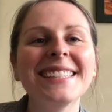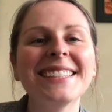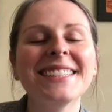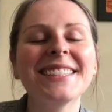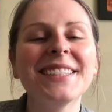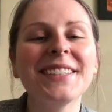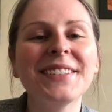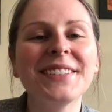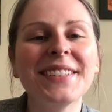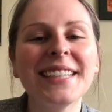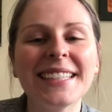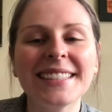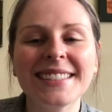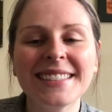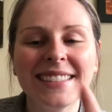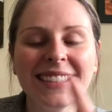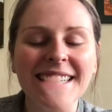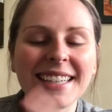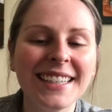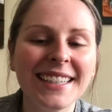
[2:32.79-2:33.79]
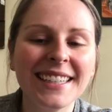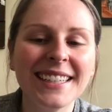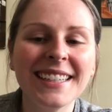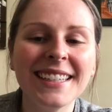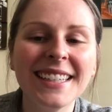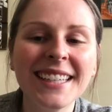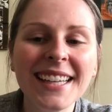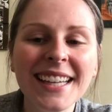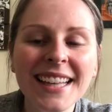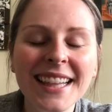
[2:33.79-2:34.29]
So yes, uh,
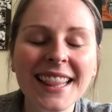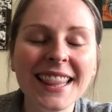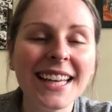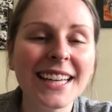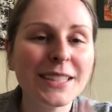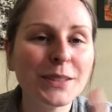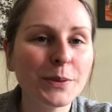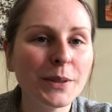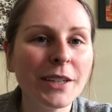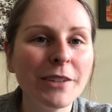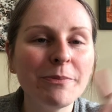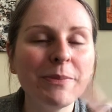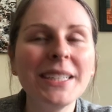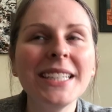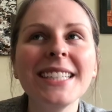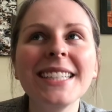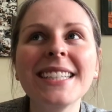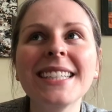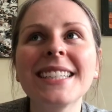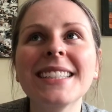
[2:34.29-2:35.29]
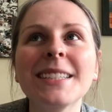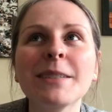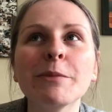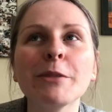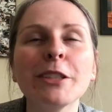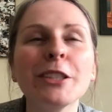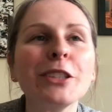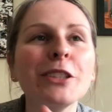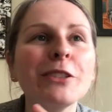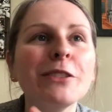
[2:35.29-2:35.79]
that's where I've been. Number
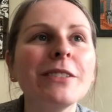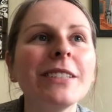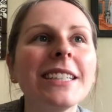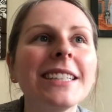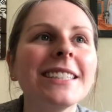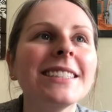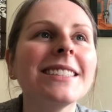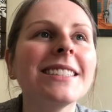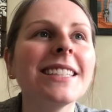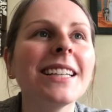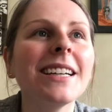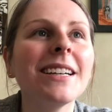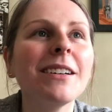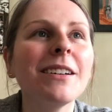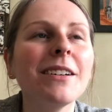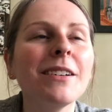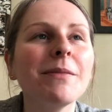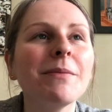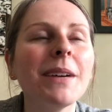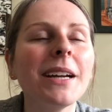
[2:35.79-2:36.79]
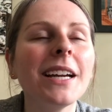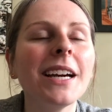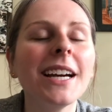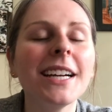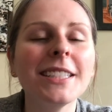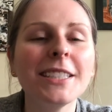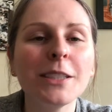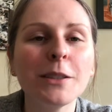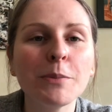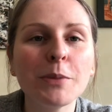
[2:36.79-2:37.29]
two is uh, my
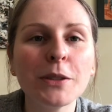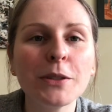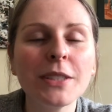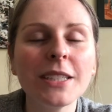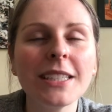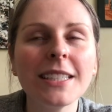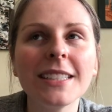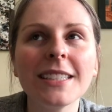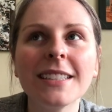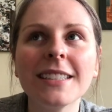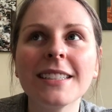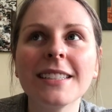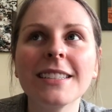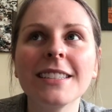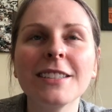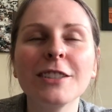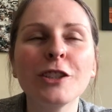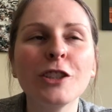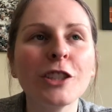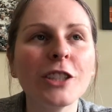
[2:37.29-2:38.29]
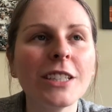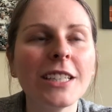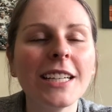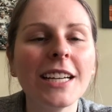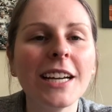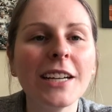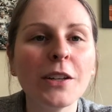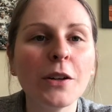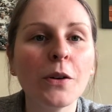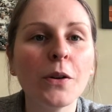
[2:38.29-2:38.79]
ideal protein journey.
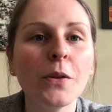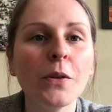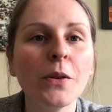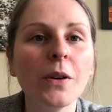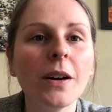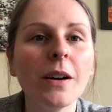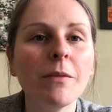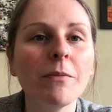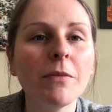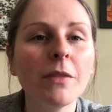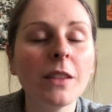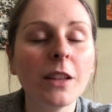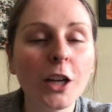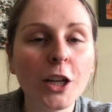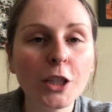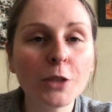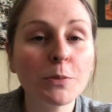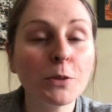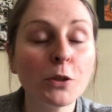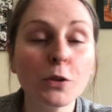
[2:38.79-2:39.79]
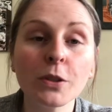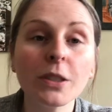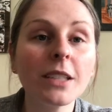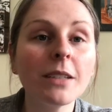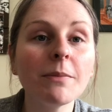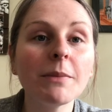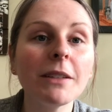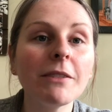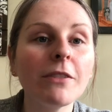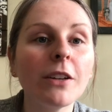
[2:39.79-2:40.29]
I know a large majority of
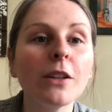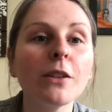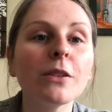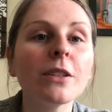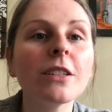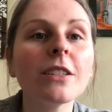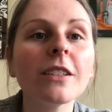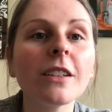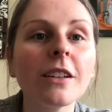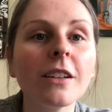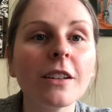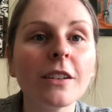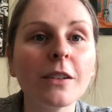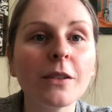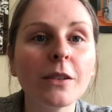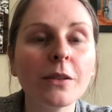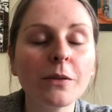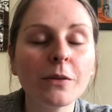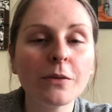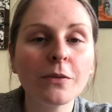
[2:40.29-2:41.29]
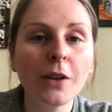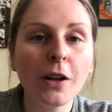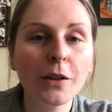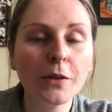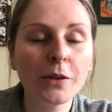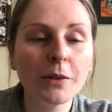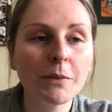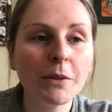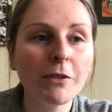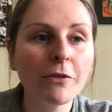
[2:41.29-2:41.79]
my followers are
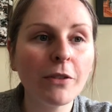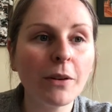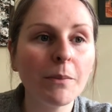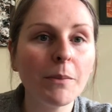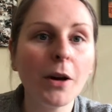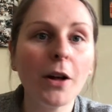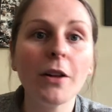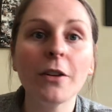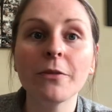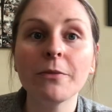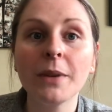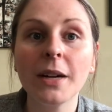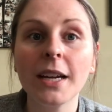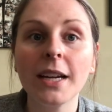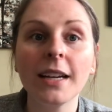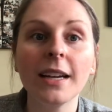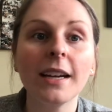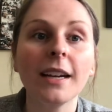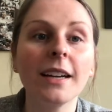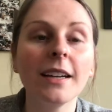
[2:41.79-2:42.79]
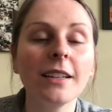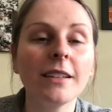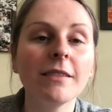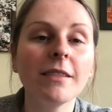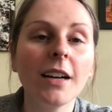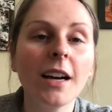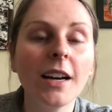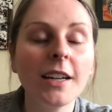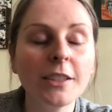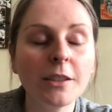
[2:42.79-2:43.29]
following me from all of my
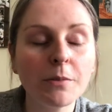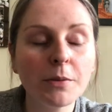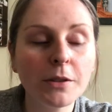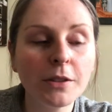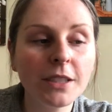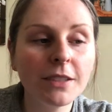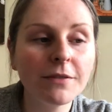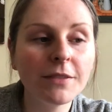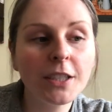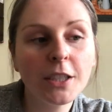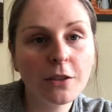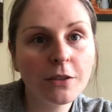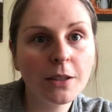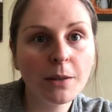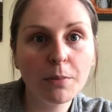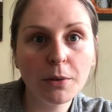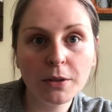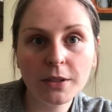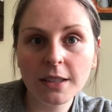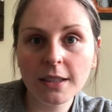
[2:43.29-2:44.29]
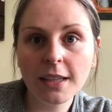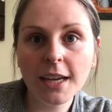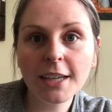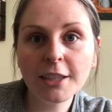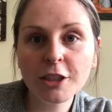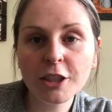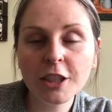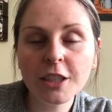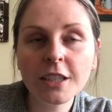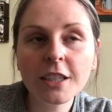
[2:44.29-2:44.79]
uh, ideal protein videos I posted
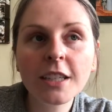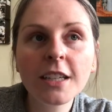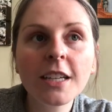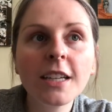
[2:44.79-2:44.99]
last year.